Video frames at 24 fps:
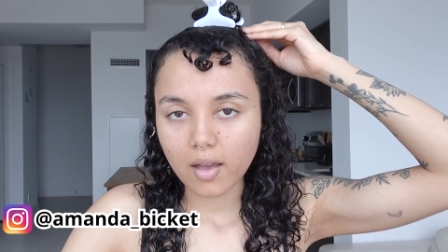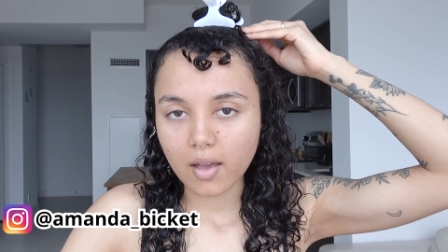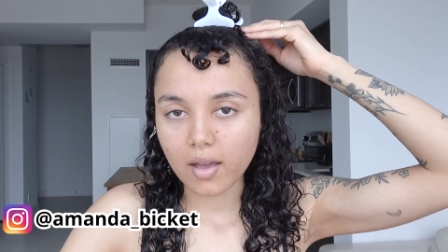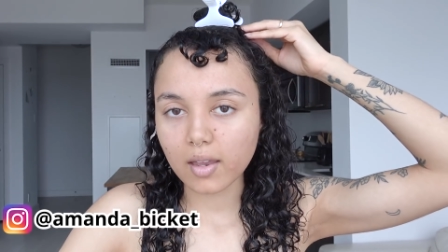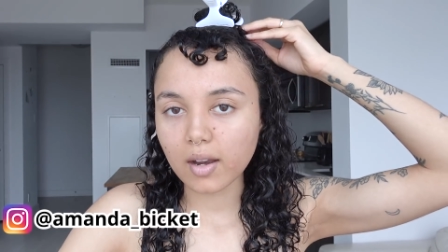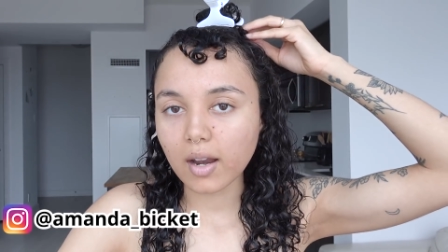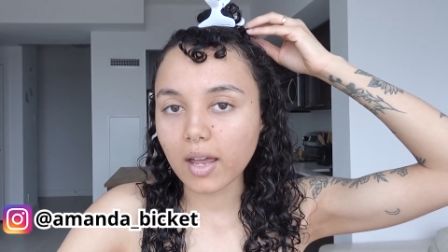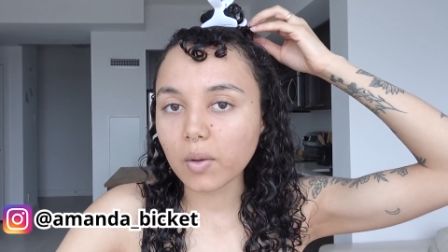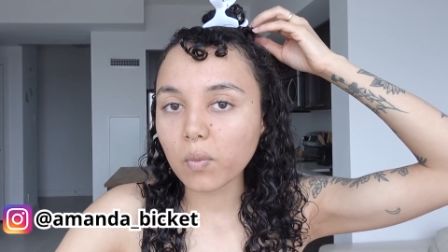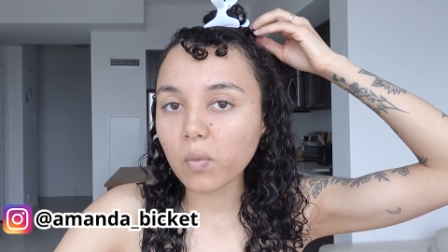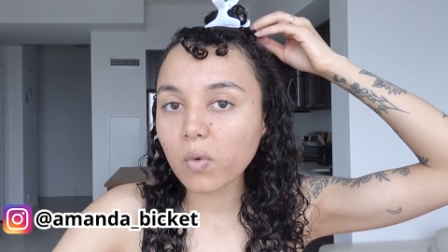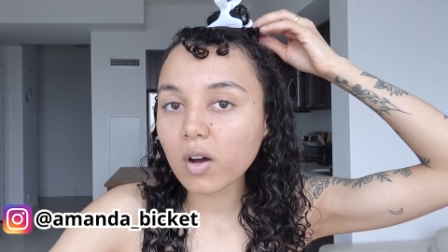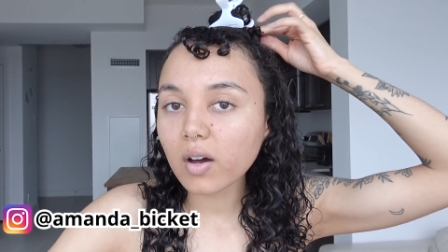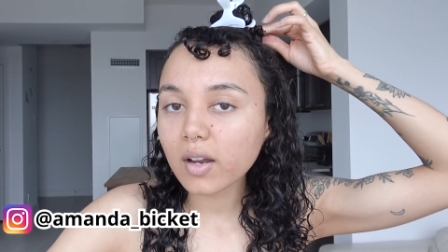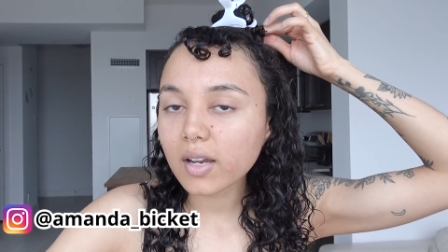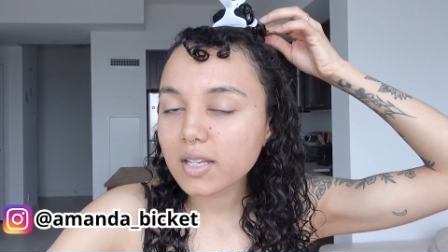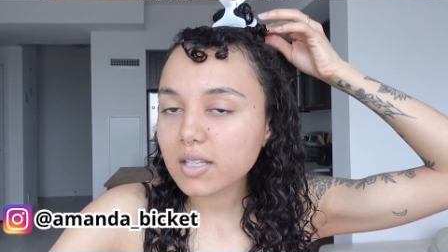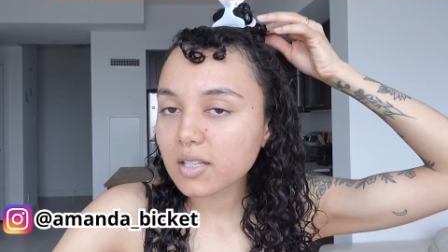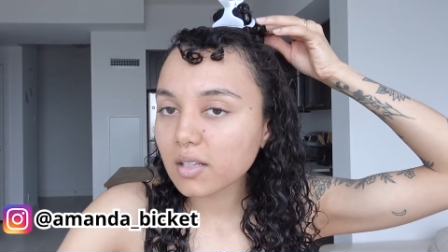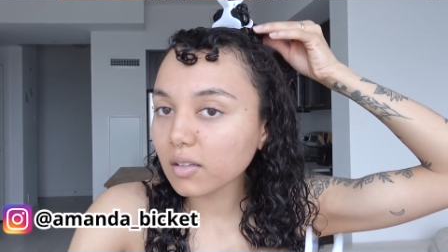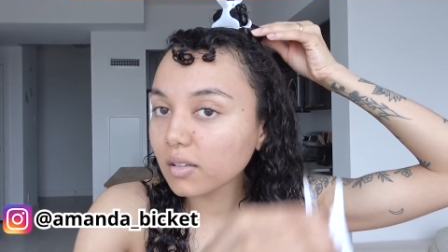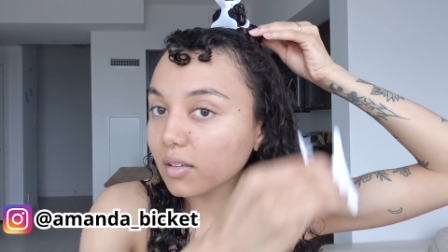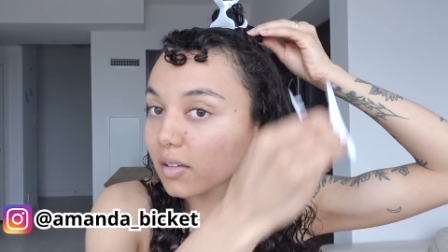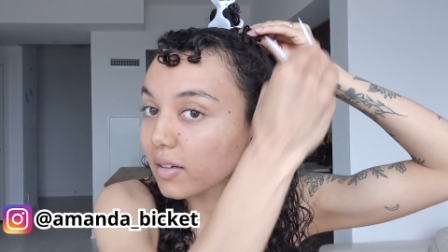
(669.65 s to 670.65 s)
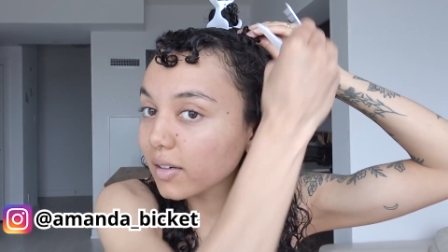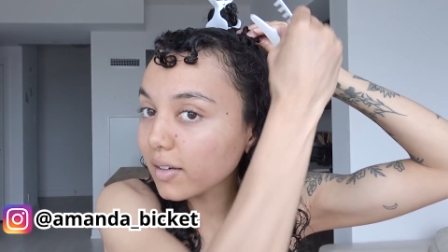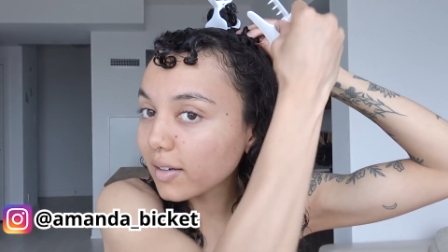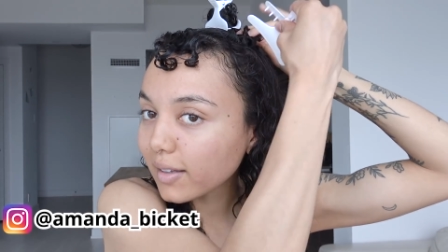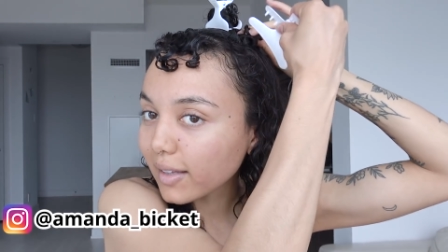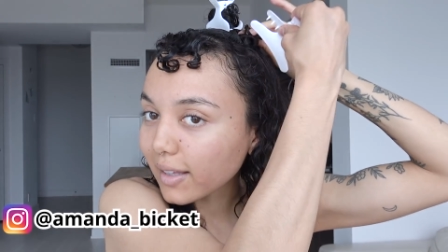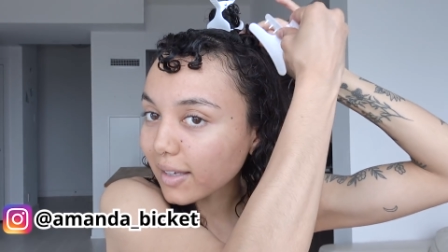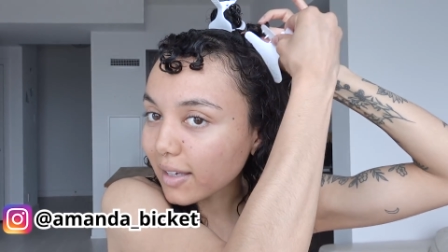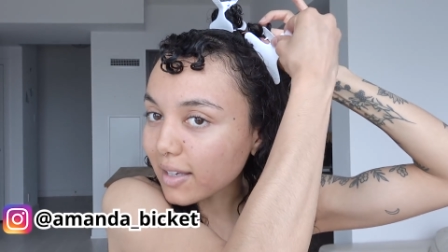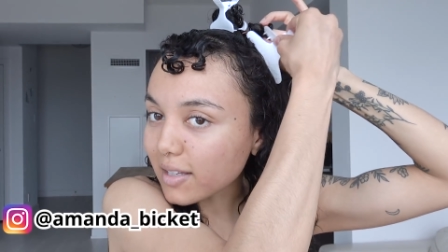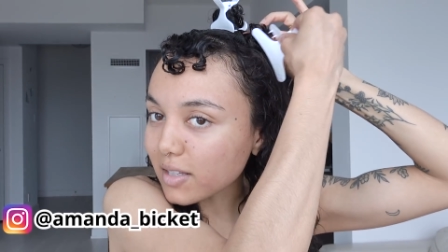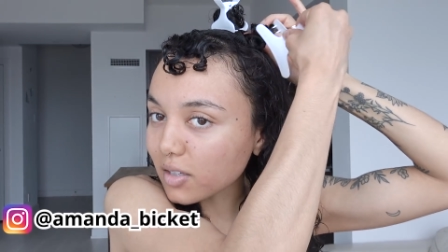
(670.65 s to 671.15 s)
And I want it to look
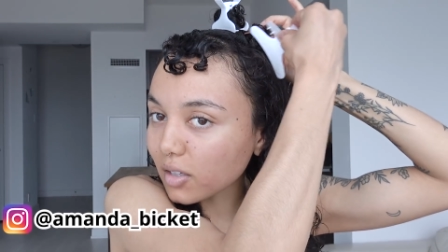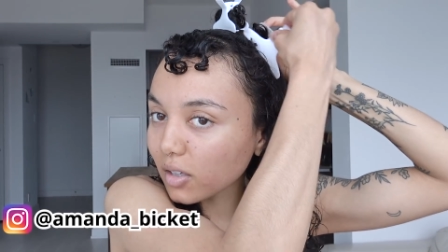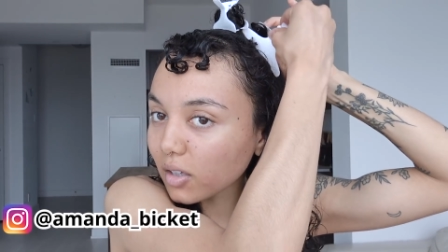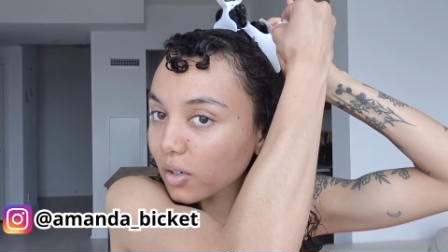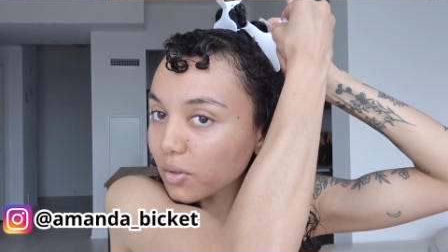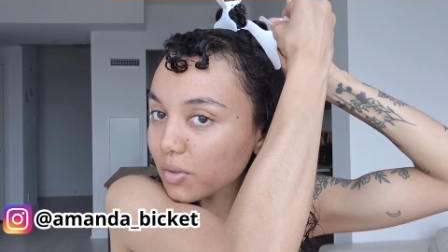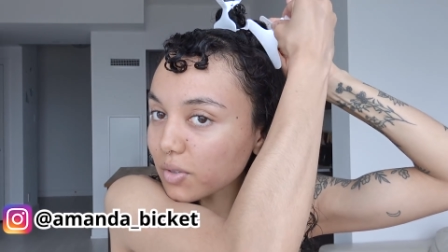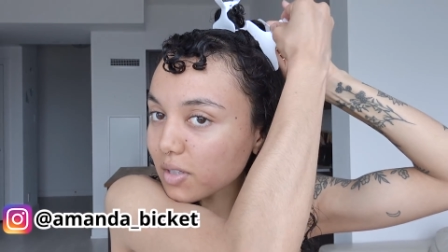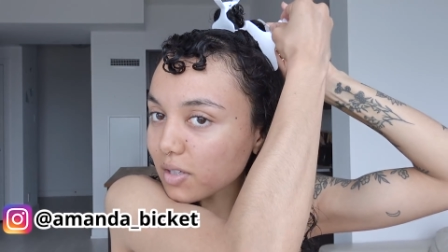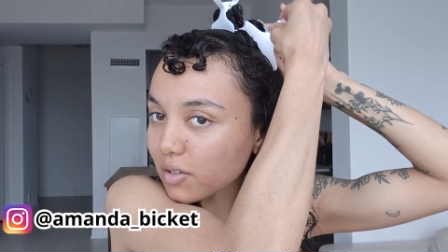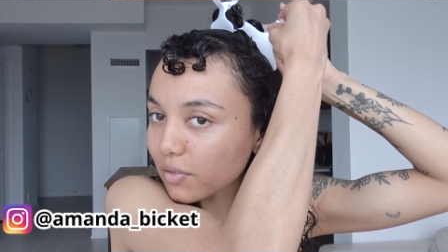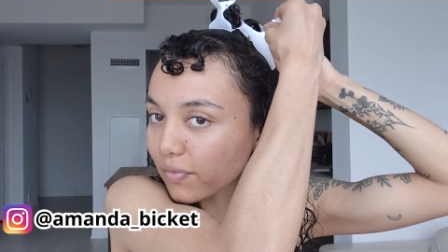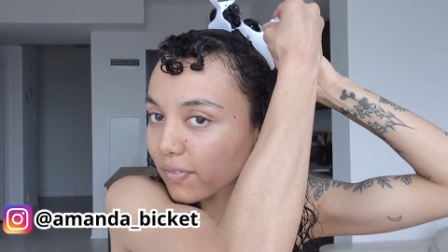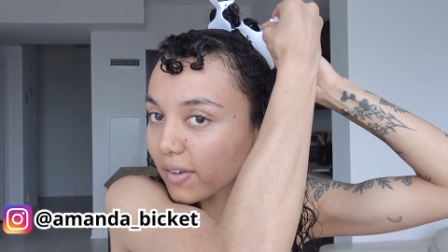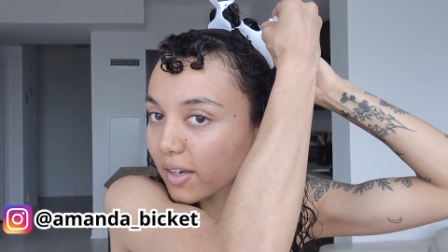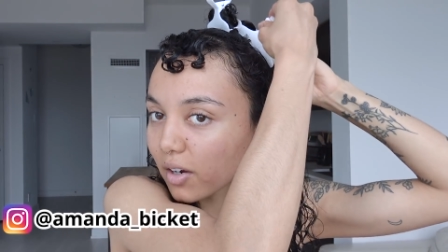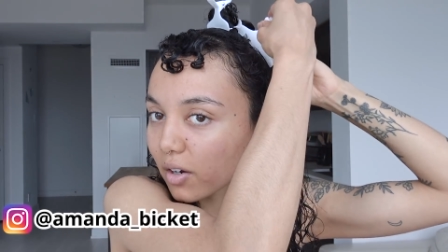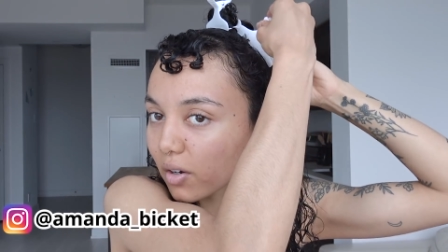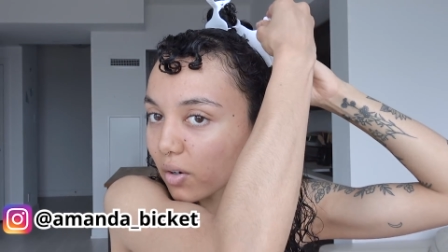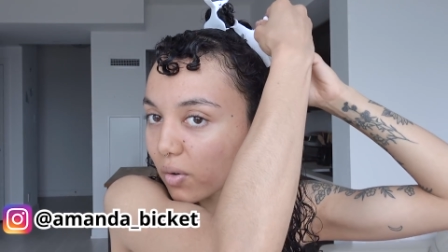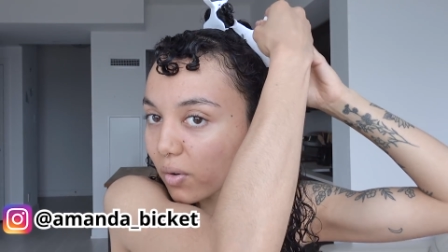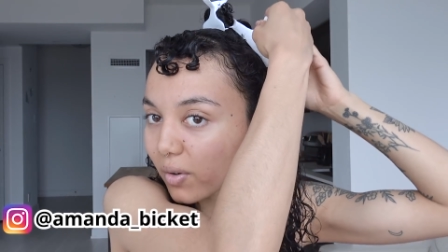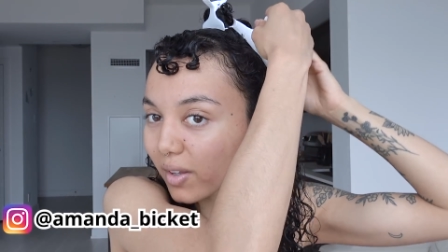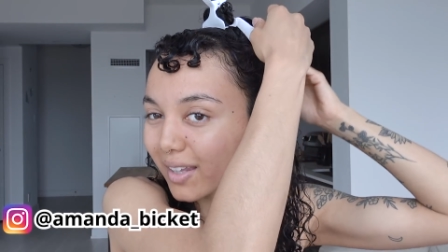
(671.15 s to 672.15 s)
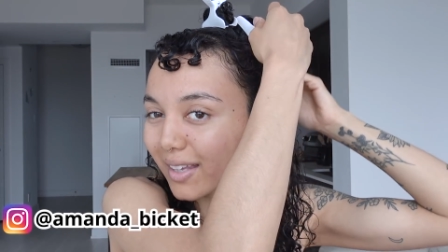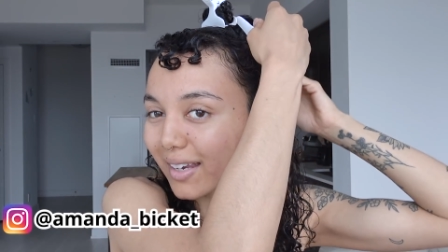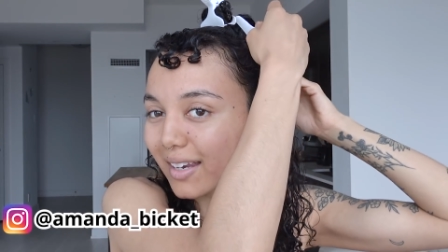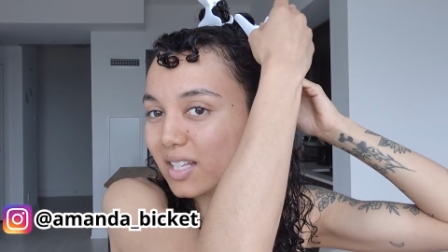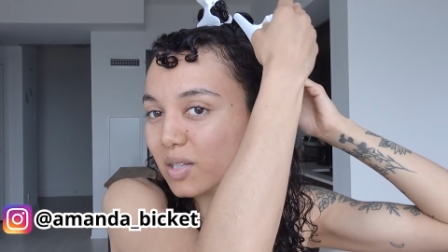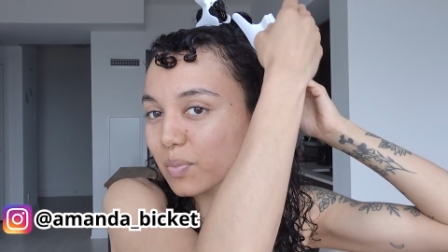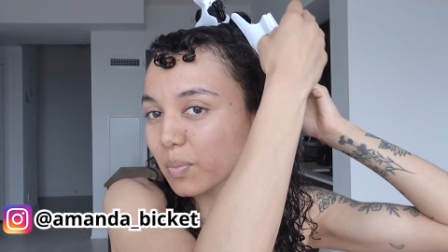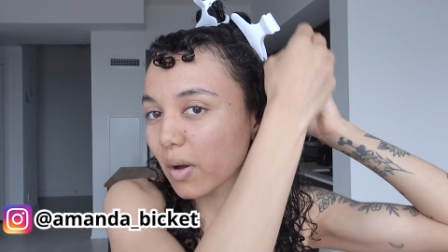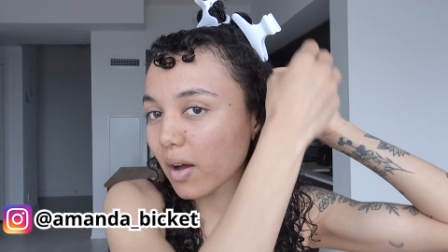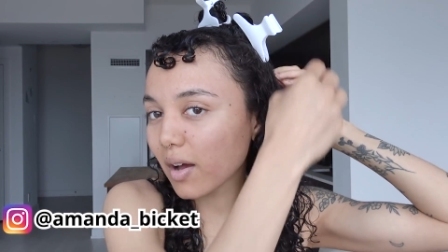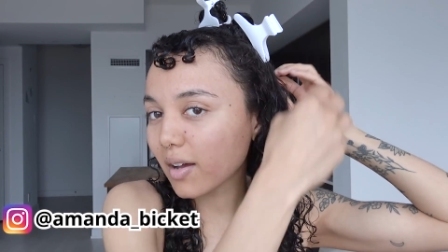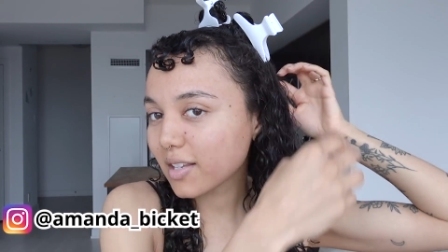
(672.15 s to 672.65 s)
like as close to finger coiling
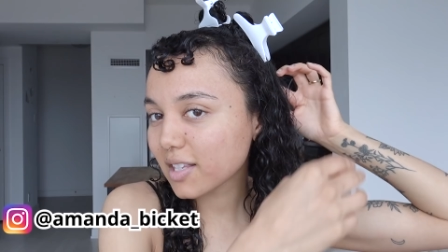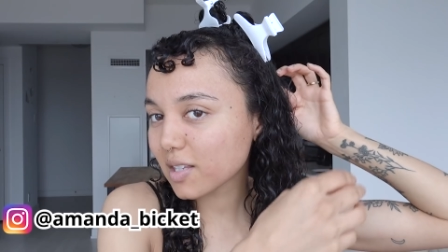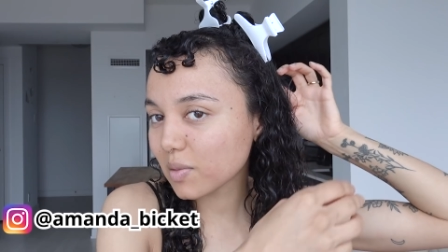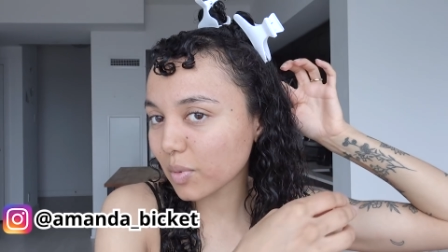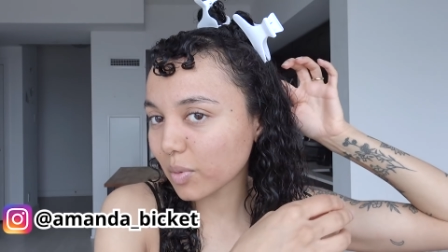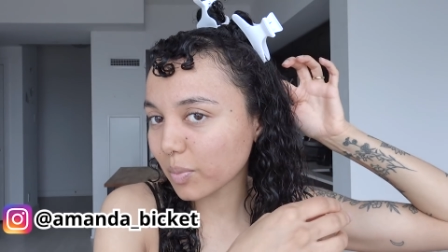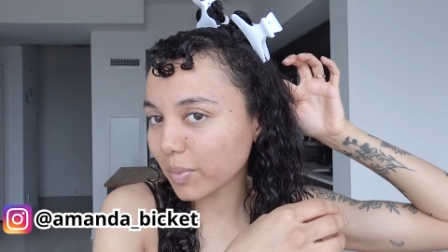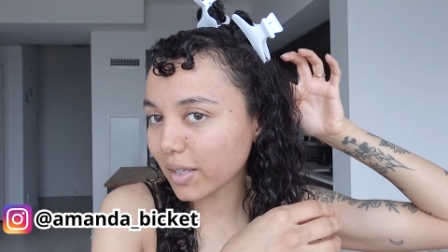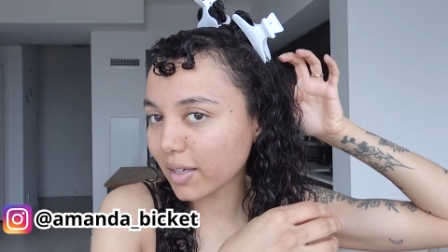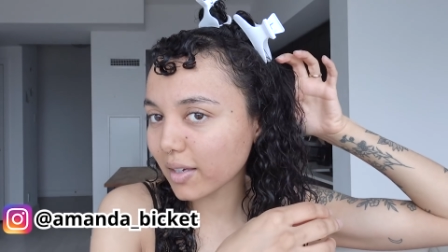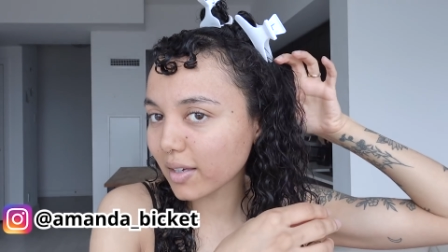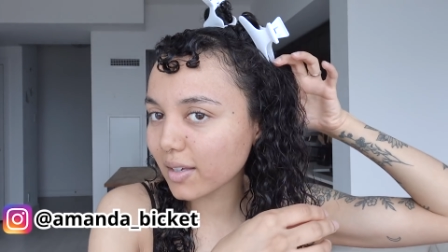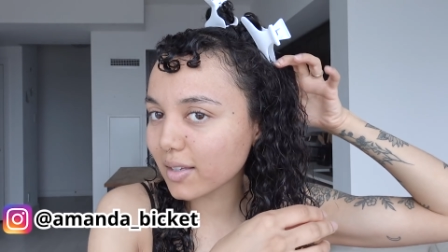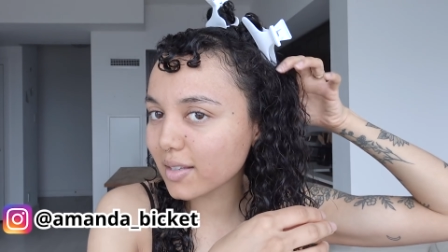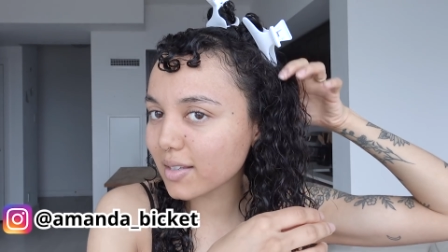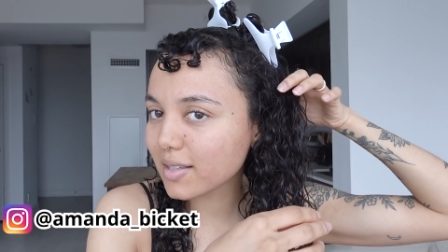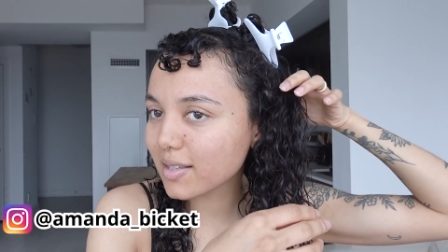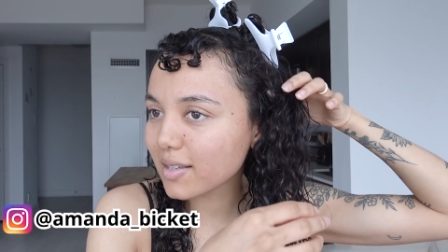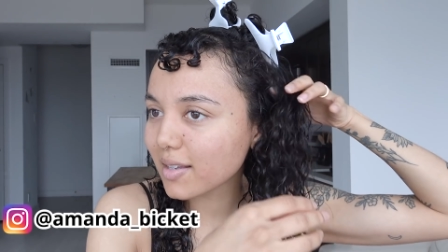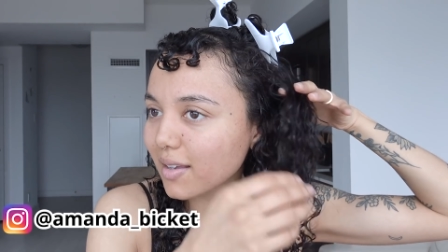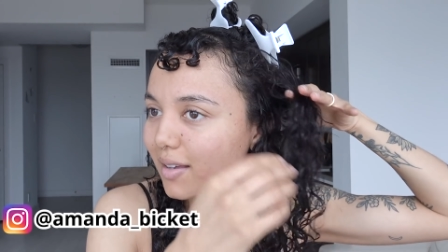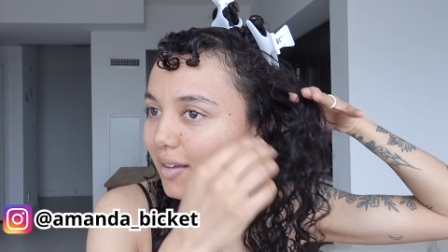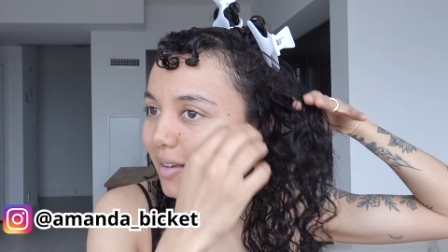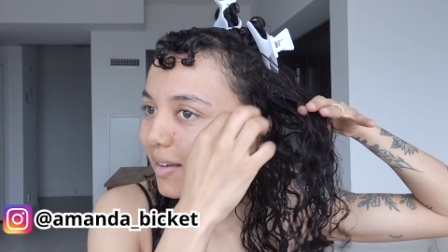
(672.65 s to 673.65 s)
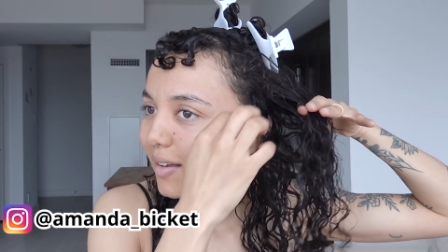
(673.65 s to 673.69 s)
as possible because